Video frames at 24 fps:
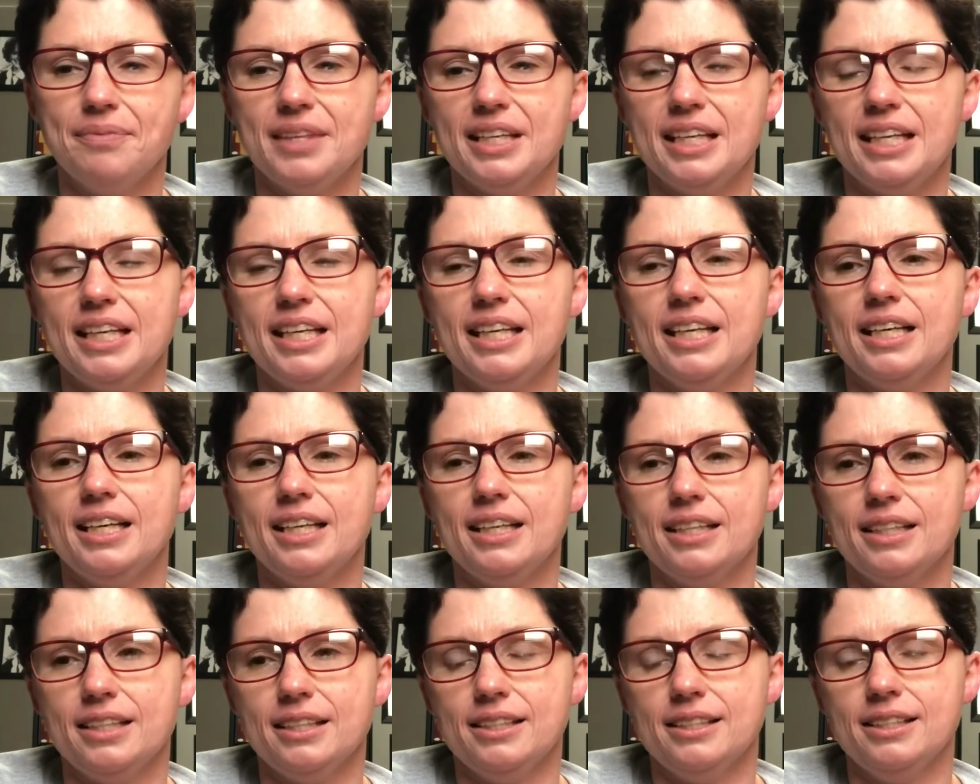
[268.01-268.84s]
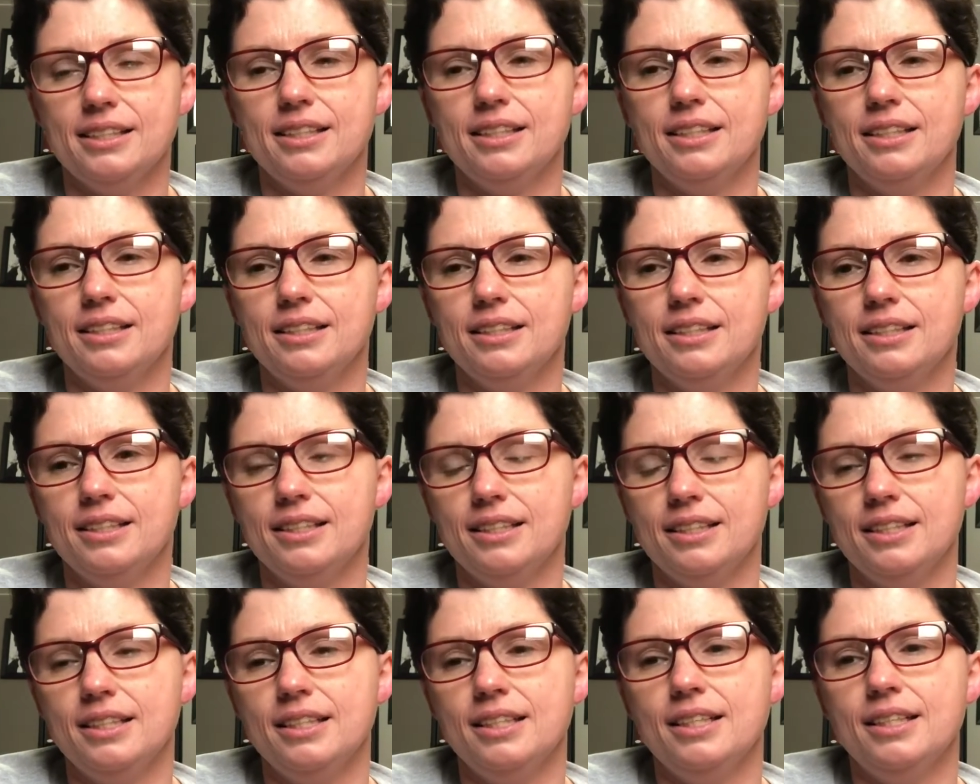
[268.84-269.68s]
And
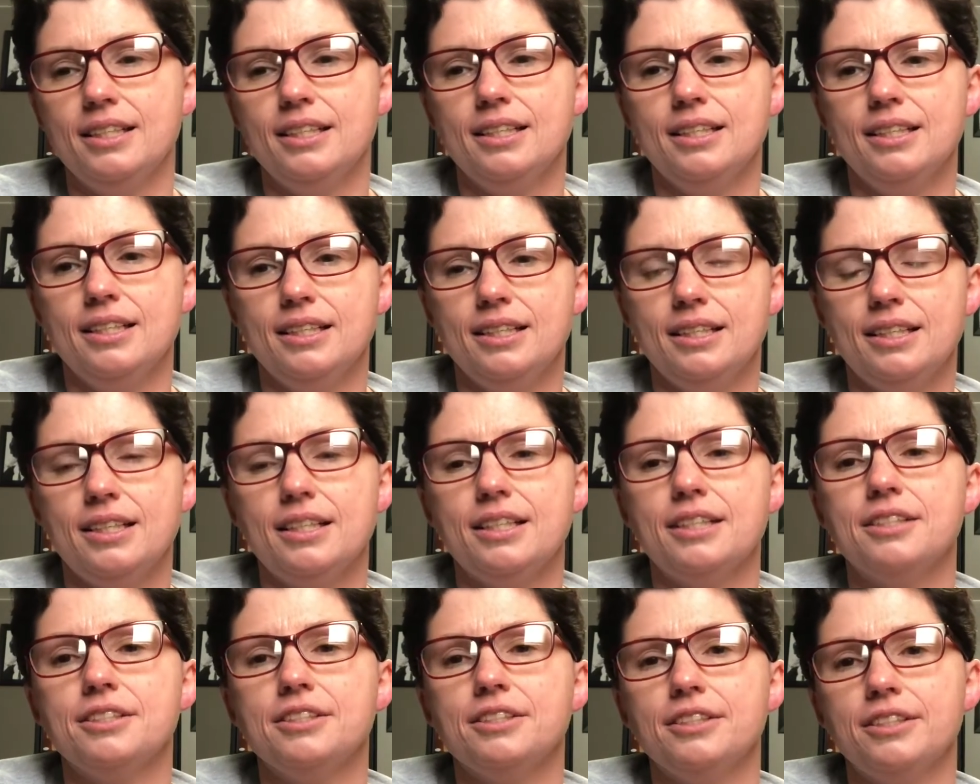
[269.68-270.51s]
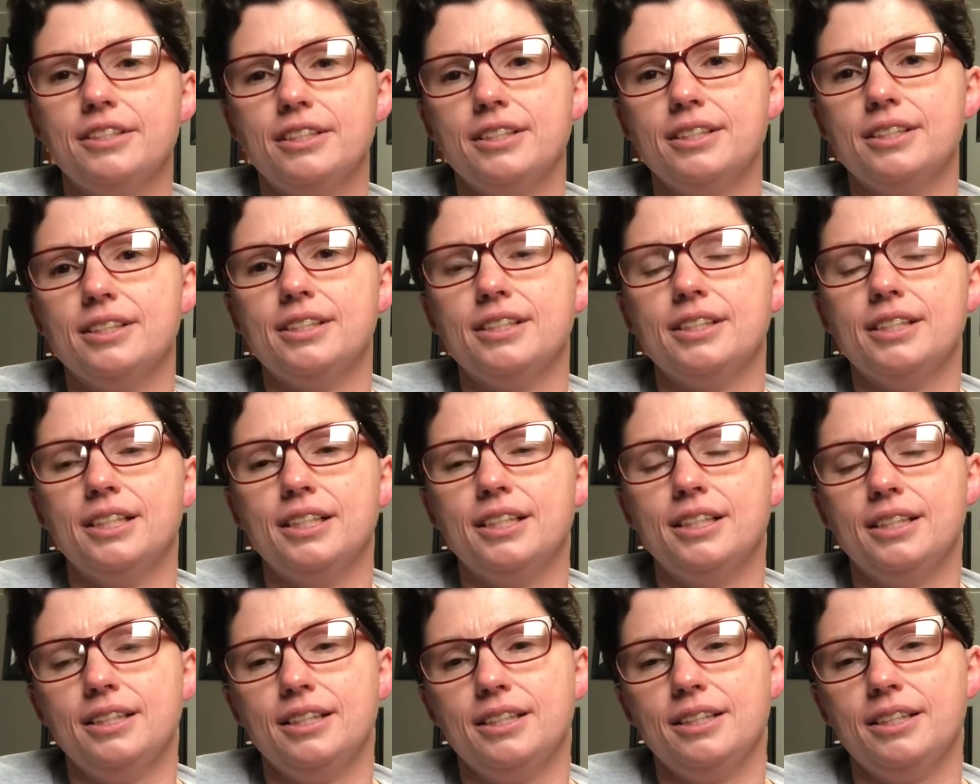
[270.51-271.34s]
just
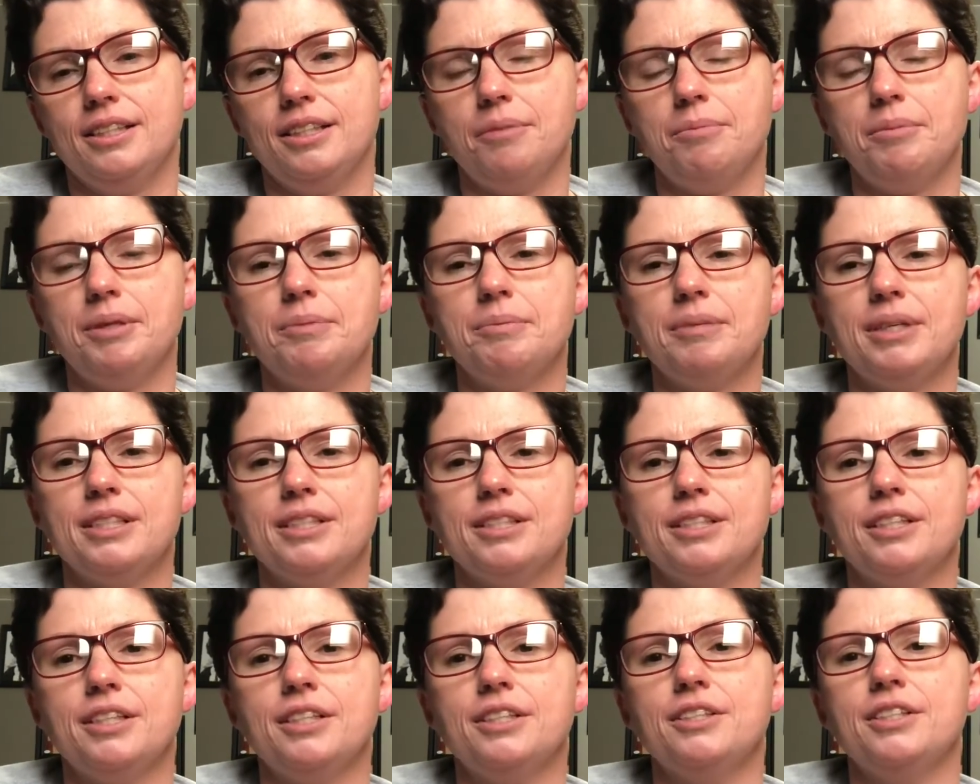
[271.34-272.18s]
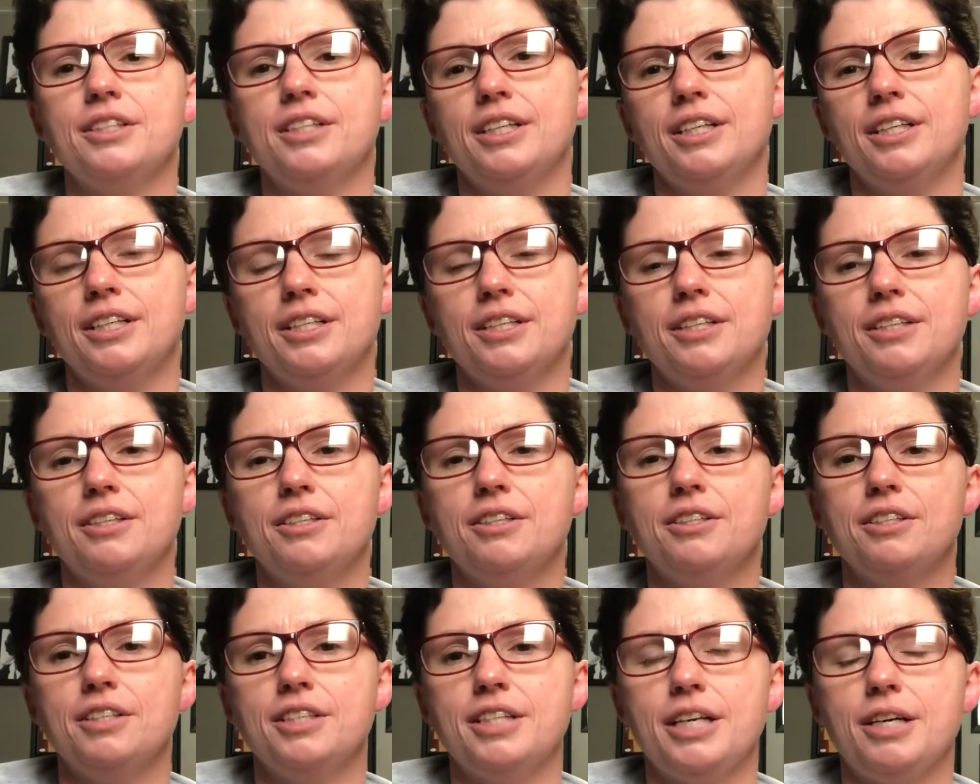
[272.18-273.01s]
leave me a message
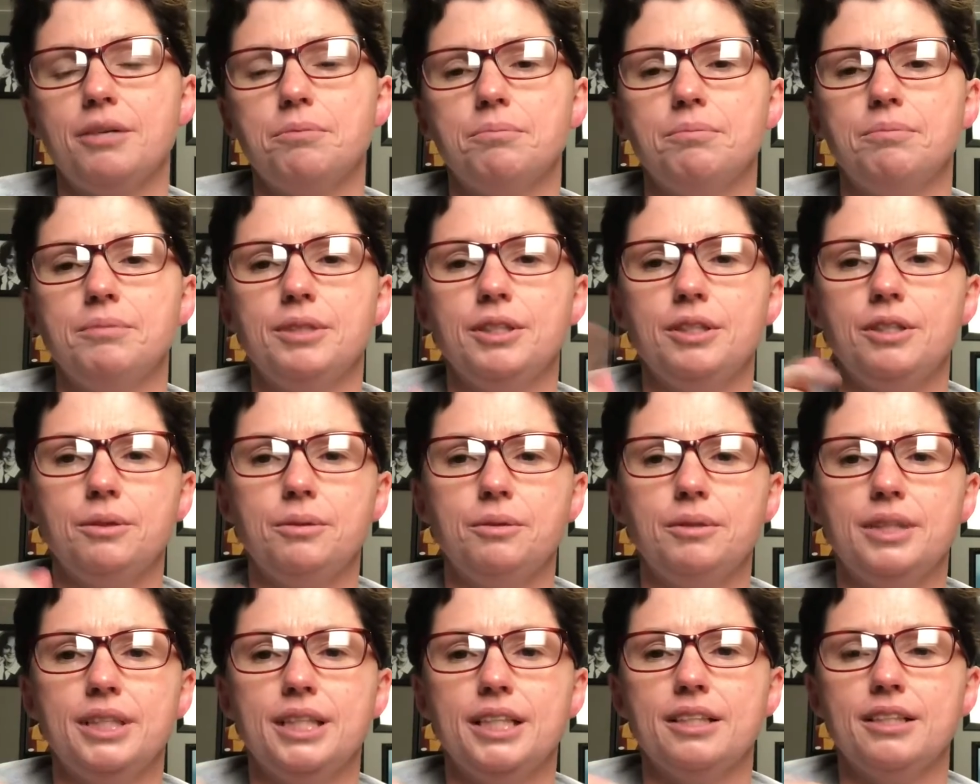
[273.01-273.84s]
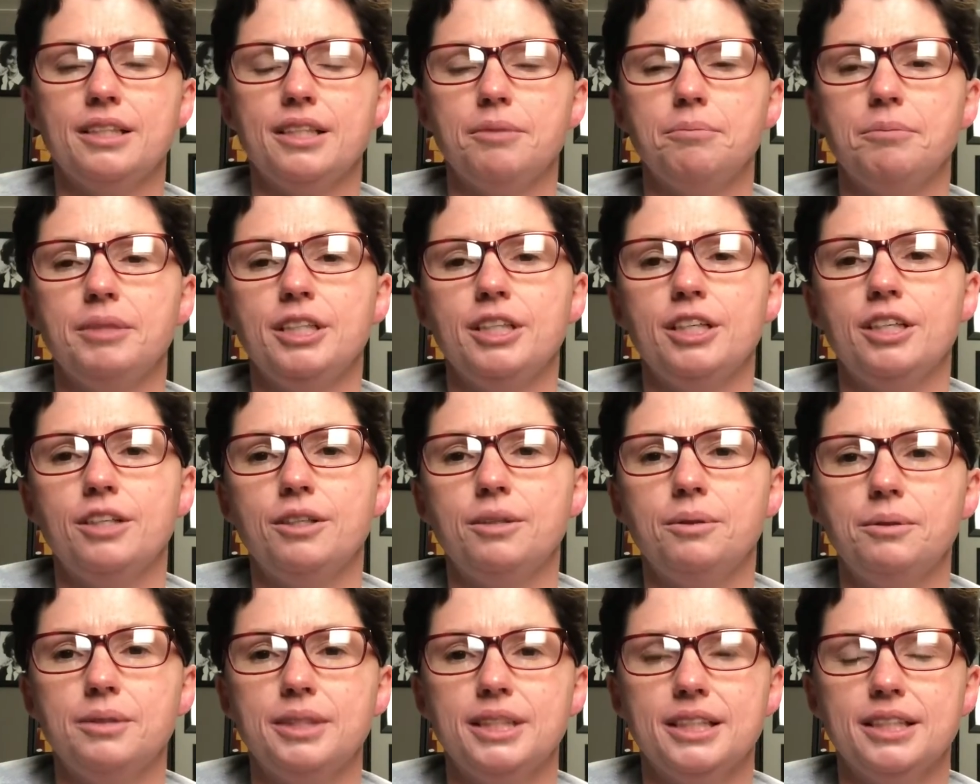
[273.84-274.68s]
down below and let me
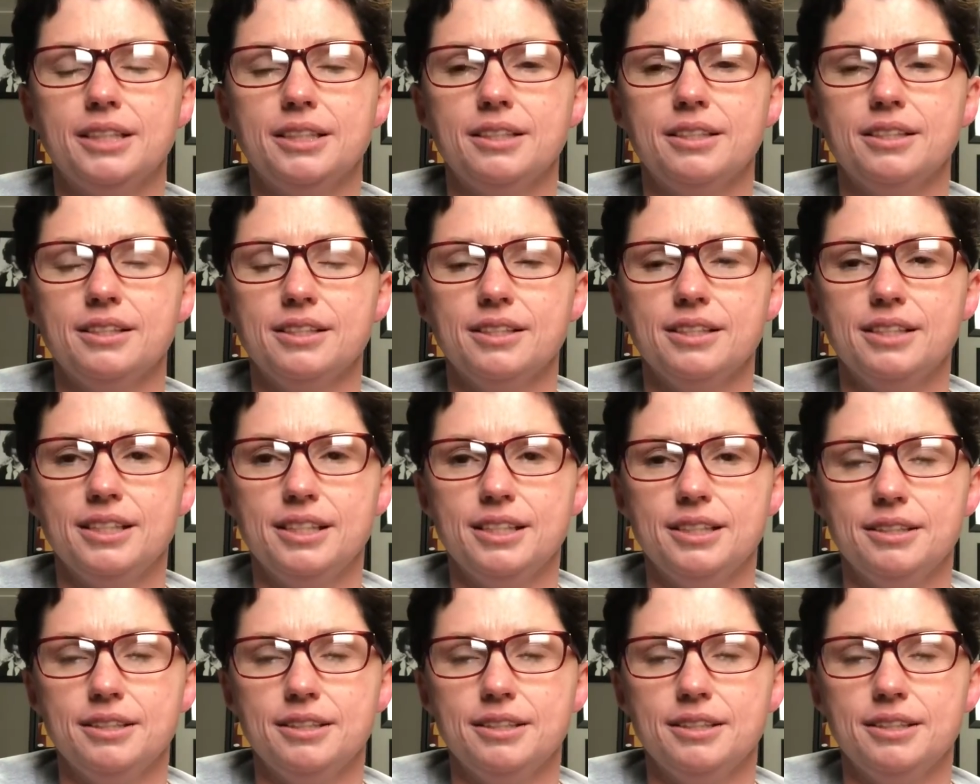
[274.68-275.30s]
know, and